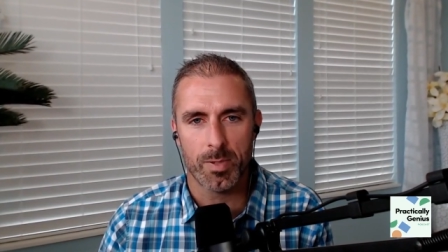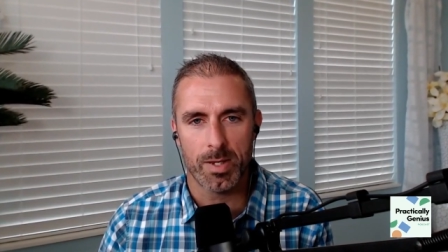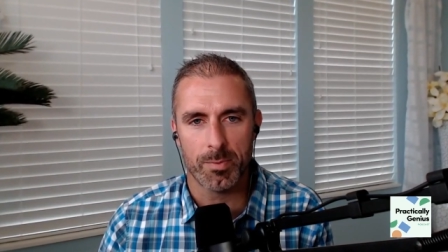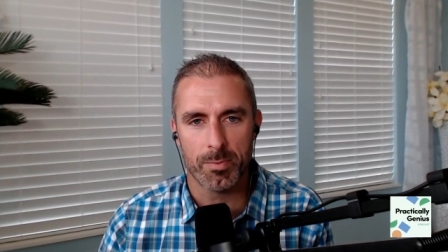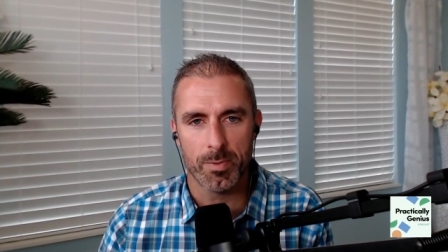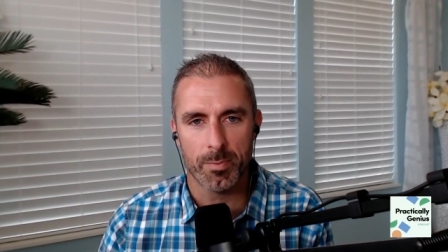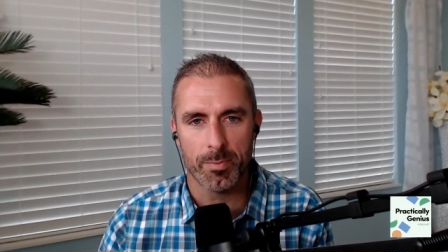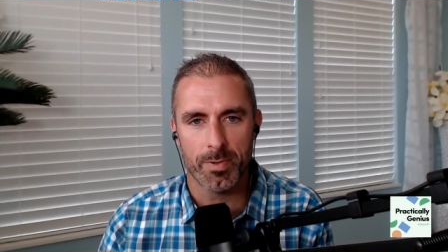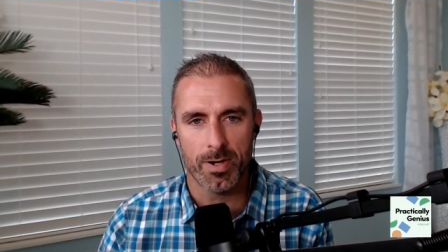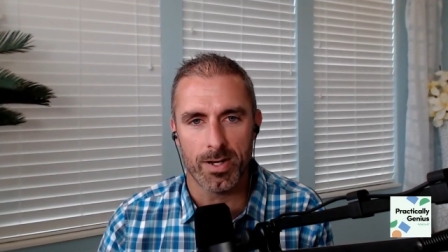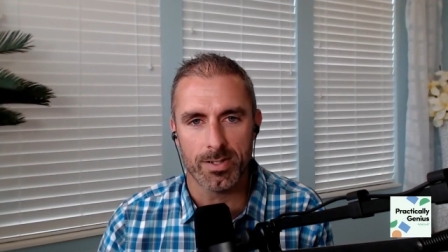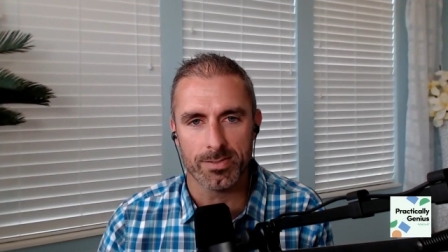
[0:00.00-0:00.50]

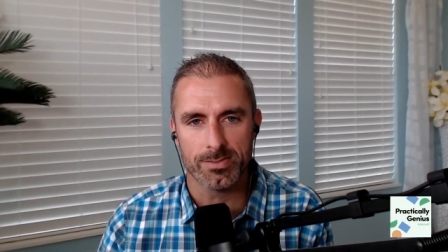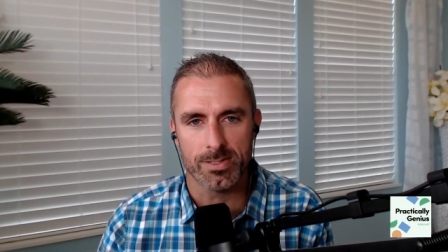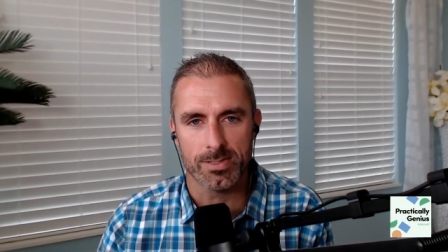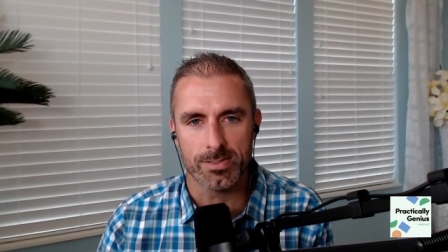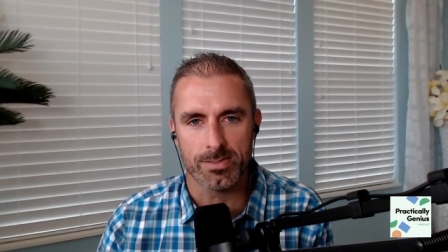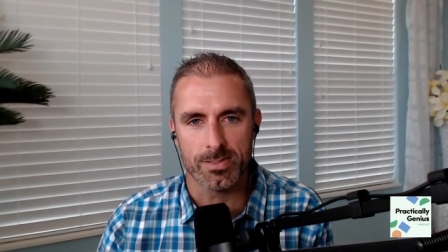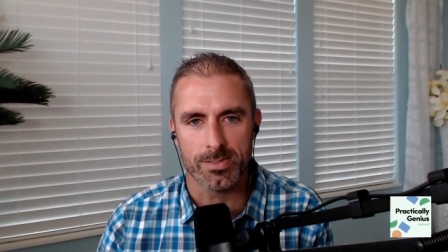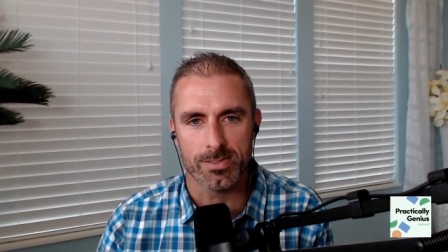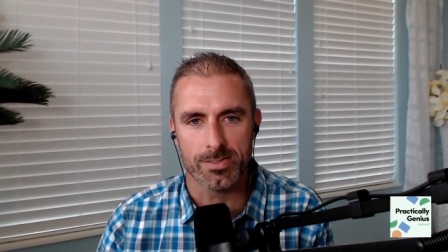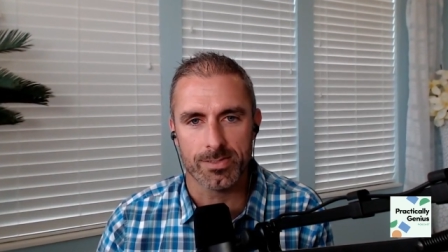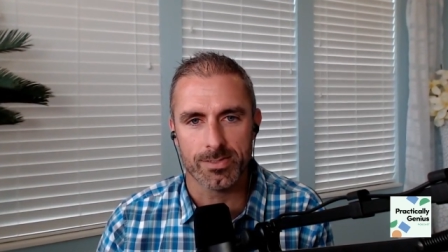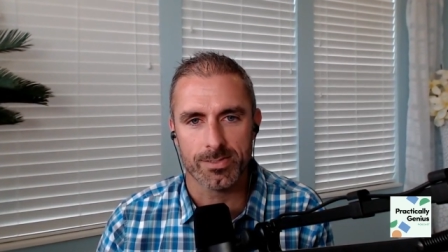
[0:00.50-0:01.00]
paper
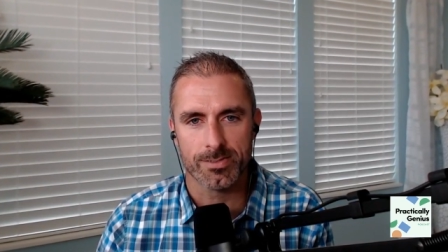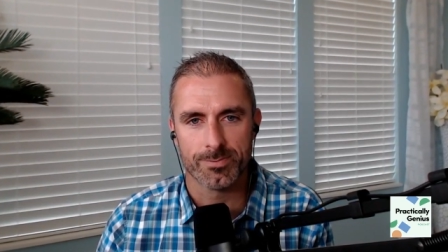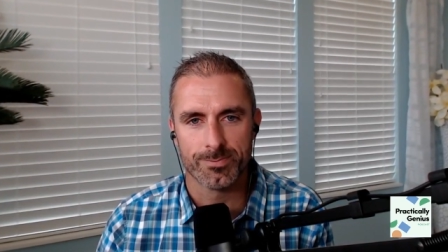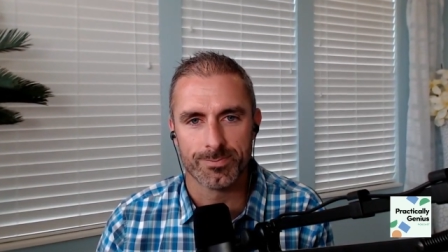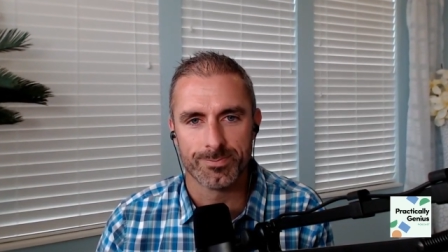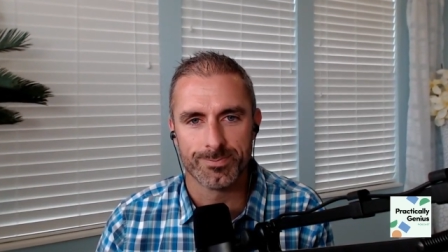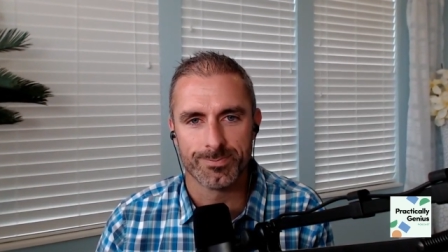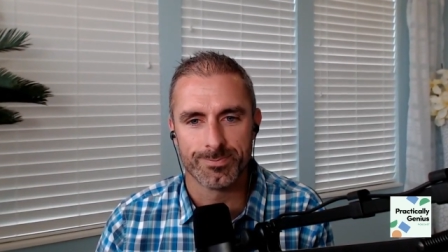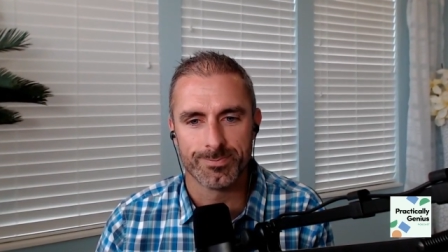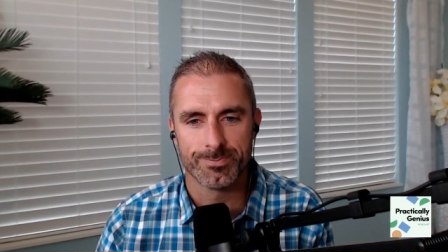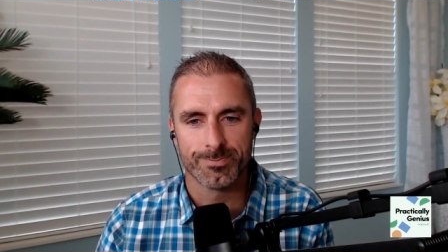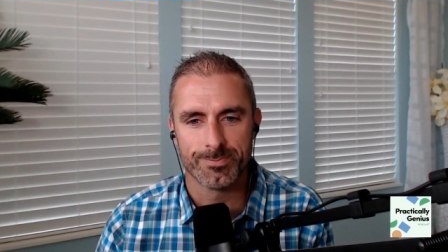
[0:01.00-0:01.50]
processes.
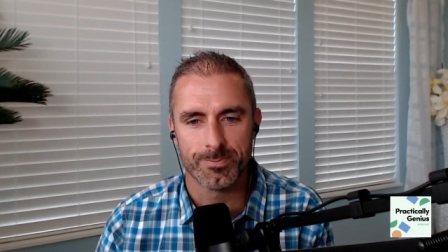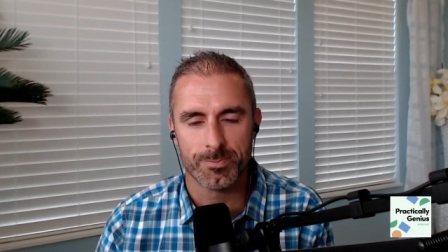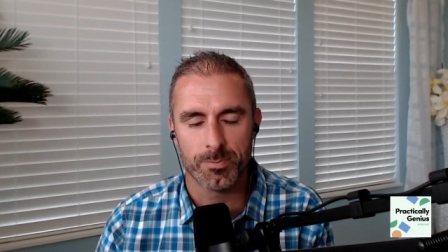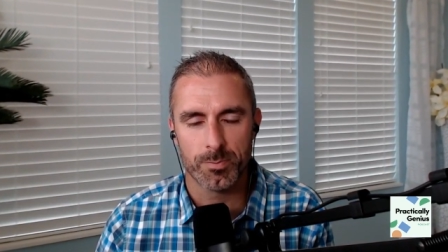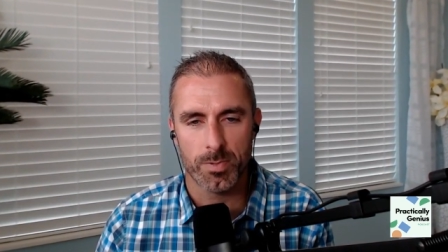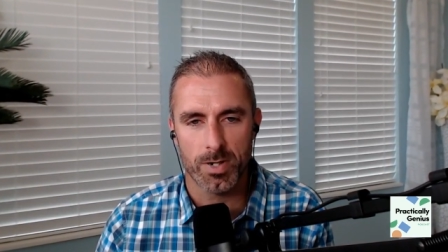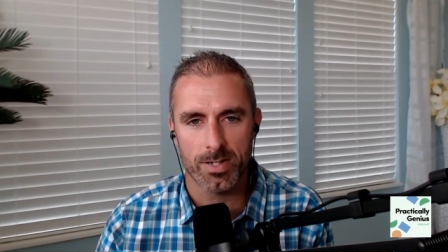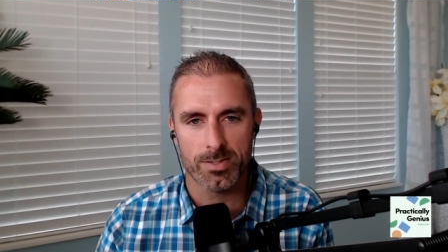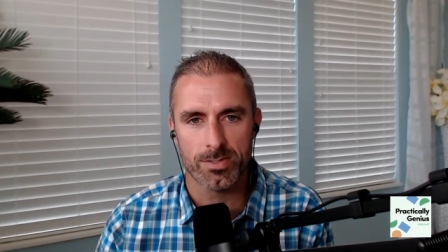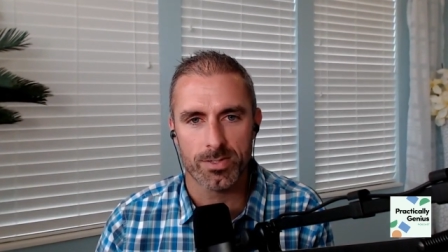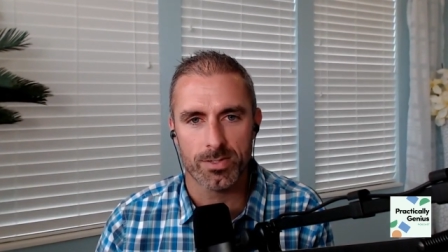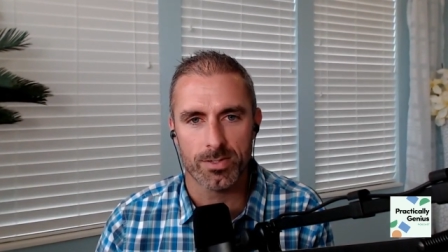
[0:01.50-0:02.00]

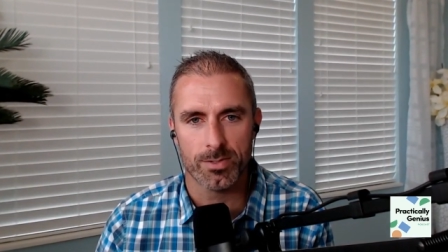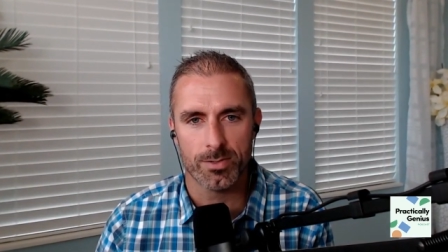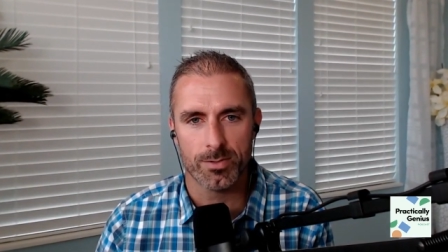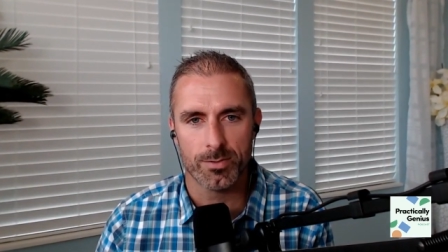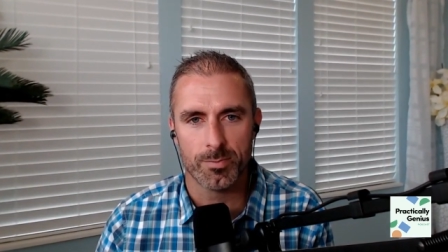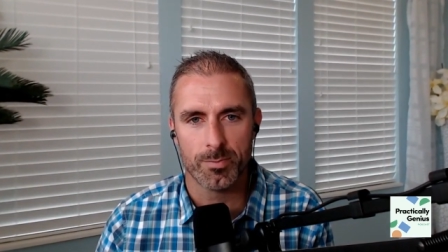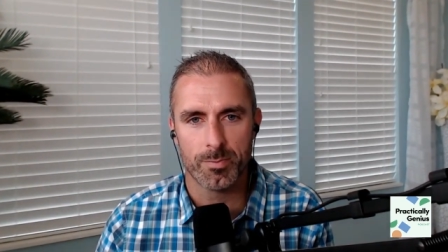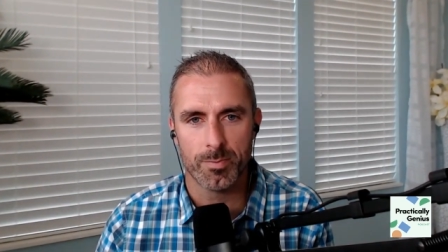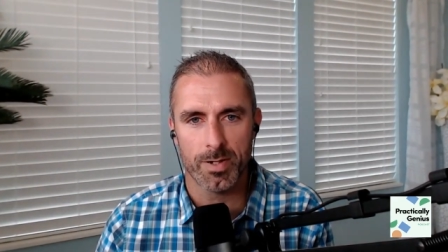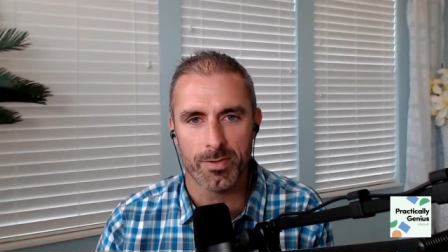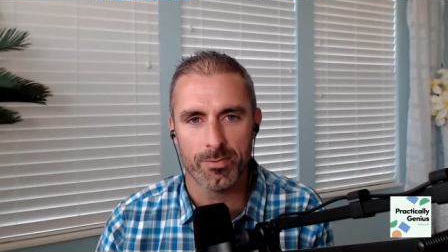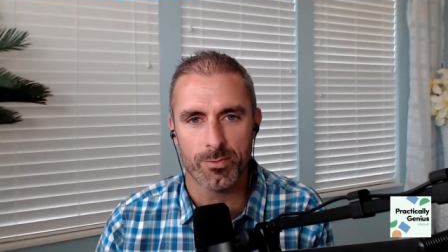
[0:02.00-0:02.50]
Brought to
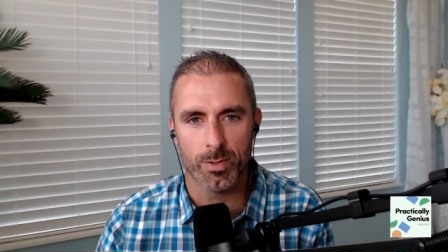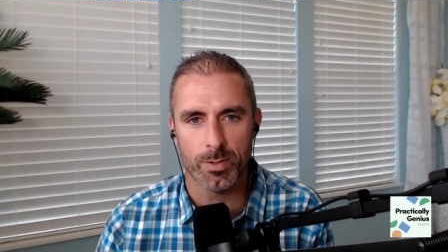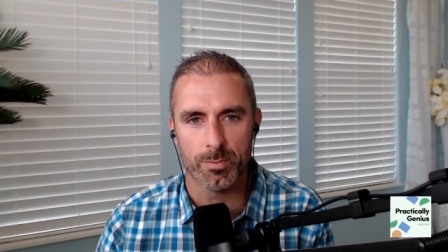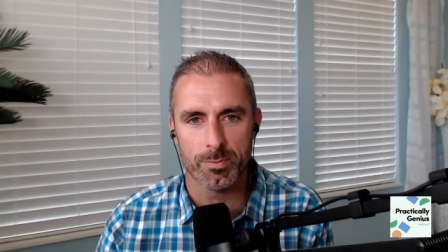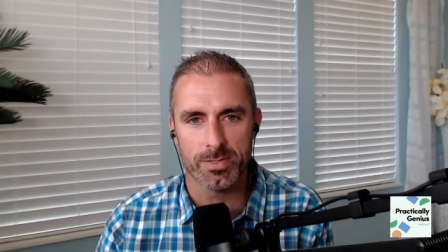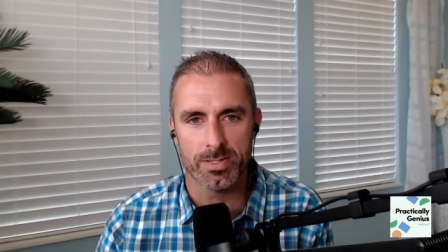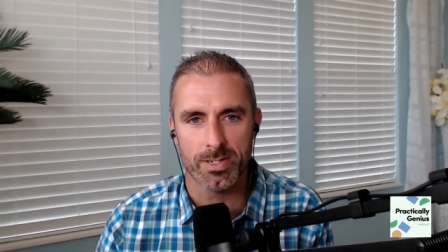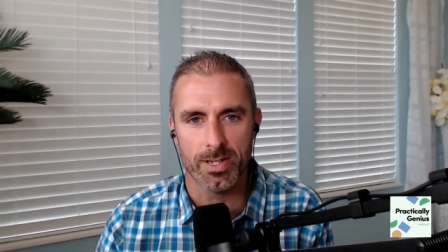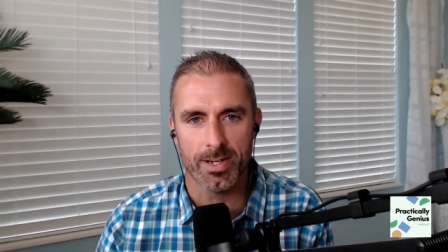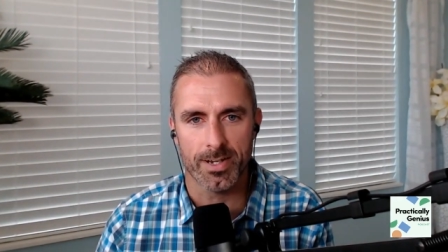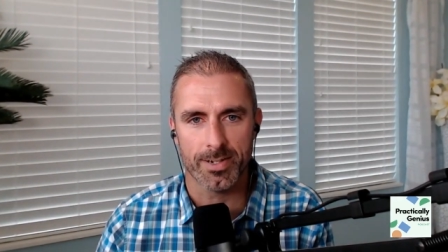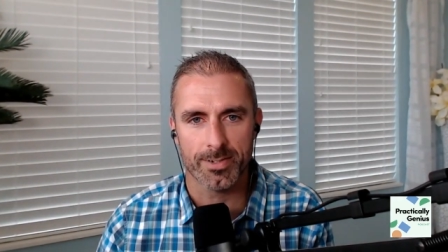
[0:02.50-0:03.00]
you by
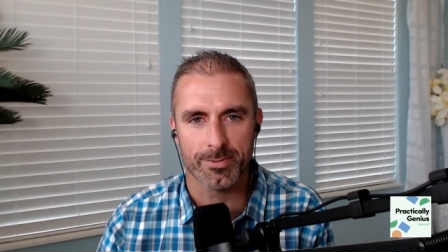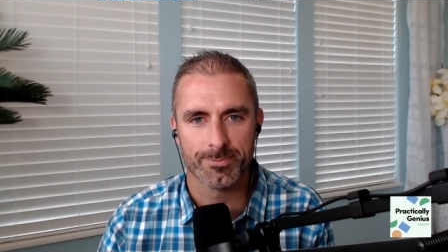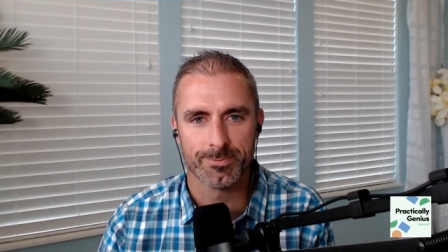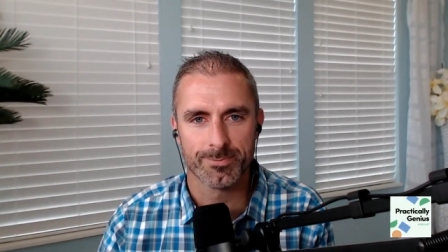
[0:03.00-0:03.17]
FormStack.